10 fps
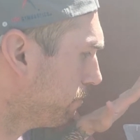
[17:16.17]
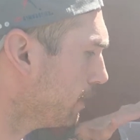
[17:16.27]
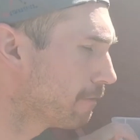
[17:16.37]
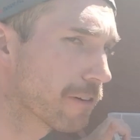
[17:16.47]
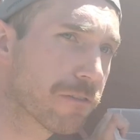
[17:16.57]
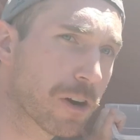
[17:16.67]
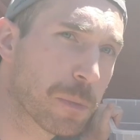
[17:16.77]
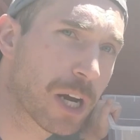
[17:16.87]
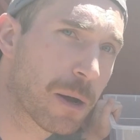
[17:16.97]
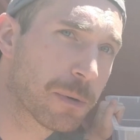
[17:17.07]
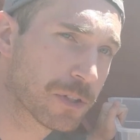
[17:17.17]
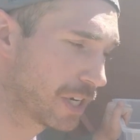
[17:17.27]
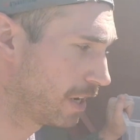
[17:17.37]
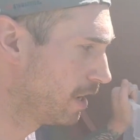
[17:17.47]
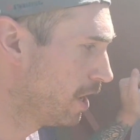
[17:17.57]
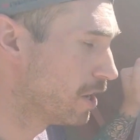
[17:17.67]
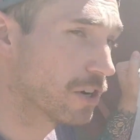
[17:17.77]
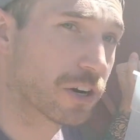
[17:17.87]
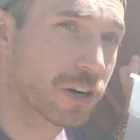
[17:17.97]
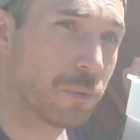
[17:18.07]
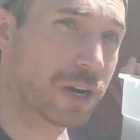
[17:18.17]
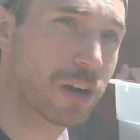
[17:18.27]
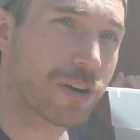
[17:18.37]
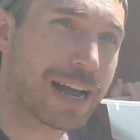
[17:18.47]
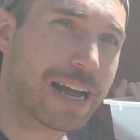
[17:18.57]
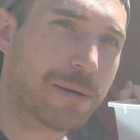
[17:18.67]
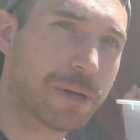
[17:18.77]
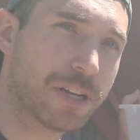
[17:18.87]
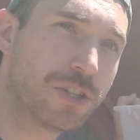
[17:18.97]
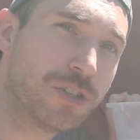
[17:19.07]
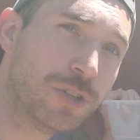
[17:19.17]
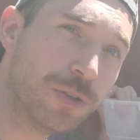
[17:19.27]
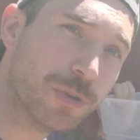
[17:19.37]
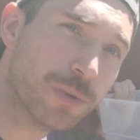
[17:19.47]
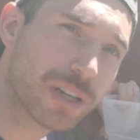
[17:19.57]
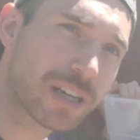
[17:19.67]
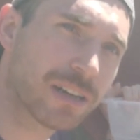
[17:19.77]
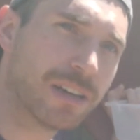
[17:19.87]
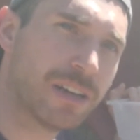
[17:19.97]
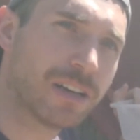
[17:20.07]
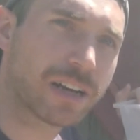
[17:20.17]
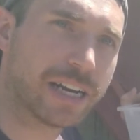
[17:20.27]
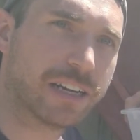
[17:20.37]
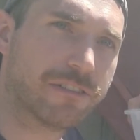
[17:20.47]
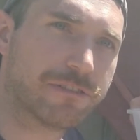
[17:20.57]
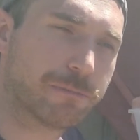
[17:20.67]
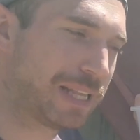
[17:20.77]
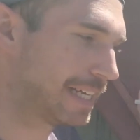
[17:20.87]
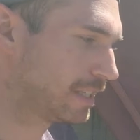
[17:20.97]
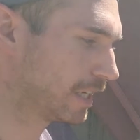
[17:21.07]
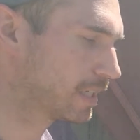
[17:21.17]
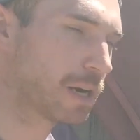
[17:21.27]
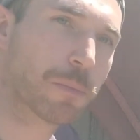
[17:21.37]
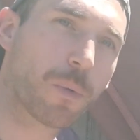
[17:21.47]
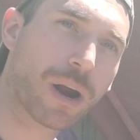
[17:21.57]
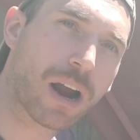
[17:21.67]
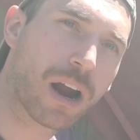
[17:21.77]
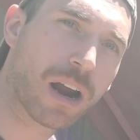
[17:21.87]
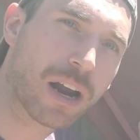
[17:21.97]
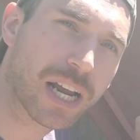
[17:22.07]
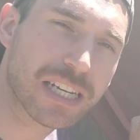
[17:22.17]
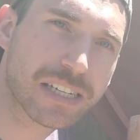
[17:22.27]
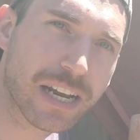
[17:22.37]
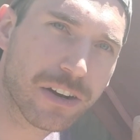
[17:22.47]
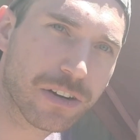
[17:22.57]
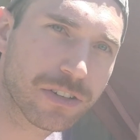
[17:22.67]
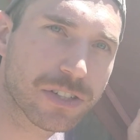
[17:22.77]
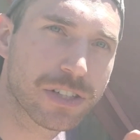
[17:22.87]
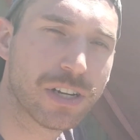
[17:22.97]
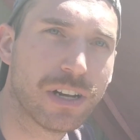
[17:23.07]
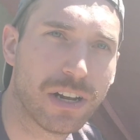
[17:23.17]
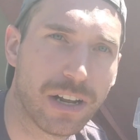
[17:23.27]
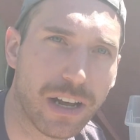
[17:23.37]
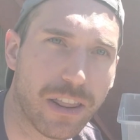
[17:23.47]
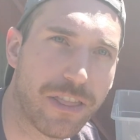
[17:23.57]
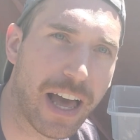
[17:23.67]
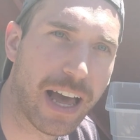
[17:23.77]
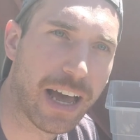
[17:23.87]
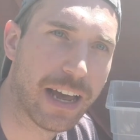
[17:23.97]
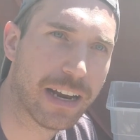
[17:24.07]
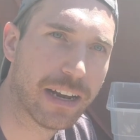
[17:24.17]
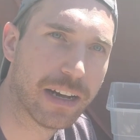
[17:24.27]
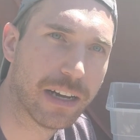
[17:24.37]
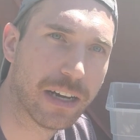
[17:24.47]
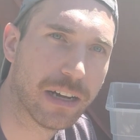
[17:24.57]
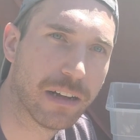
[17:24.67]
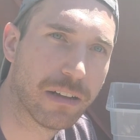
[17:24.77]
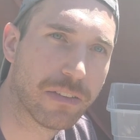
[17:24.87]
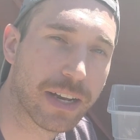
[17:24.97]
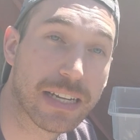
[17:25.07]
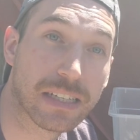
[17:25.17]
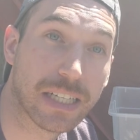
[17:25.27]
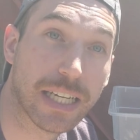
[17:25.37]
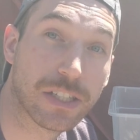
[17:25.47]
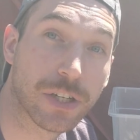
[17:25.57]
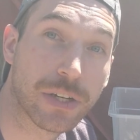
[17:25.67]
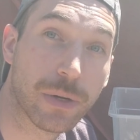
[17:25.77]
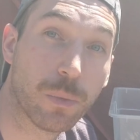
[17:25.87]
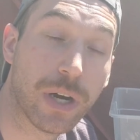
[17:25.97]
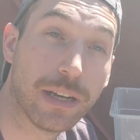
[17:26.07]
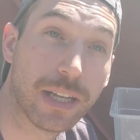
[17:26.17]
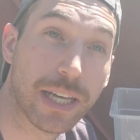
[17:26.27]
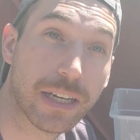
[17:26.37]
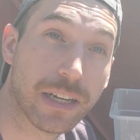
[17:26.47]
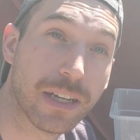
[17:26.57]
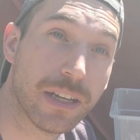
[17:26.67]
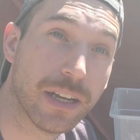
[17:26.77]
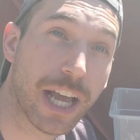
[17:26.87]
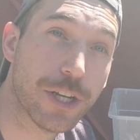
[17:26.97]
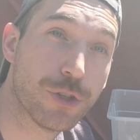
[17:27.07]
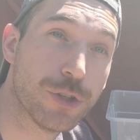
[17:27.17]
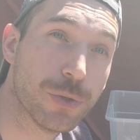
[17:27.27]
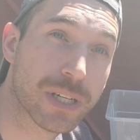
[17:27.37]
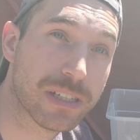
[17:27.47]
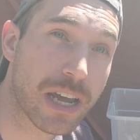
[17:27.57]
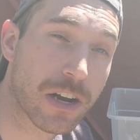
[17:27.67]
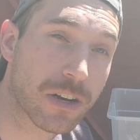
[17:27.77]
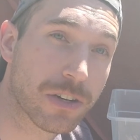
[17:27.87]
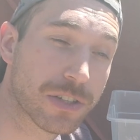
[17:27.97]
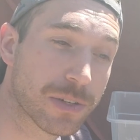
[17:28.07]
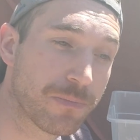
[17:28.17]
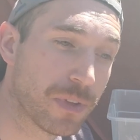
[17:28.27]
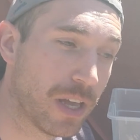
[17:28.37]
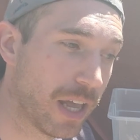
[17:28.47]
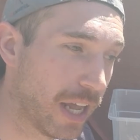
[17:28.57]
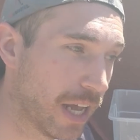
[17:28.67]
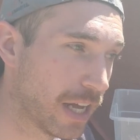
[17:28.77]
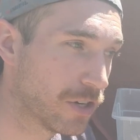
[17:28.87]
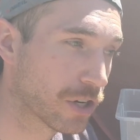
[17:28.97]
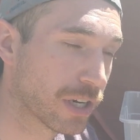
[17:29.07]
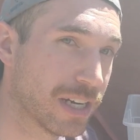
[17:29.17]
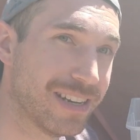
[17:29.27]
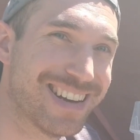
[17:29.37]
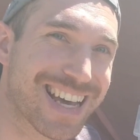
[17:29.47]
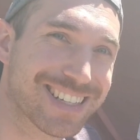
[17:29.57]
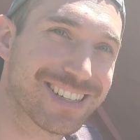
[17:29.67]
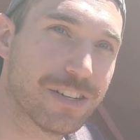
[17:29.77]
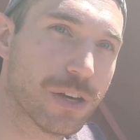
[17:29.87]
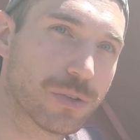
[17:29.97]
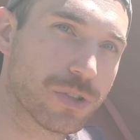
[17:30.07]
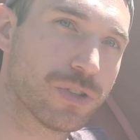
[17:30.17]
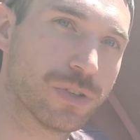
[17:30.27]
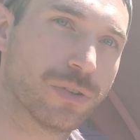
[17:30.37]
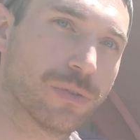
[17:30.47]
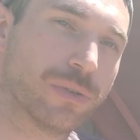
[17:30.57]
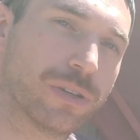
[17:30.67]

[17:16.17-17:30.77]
for vermicomposting, you're gonna wanna grab 2 kind of plastic Tupperware containers that has a lid. So you need 1 lid and 2 containers. And you're gonna nest those 2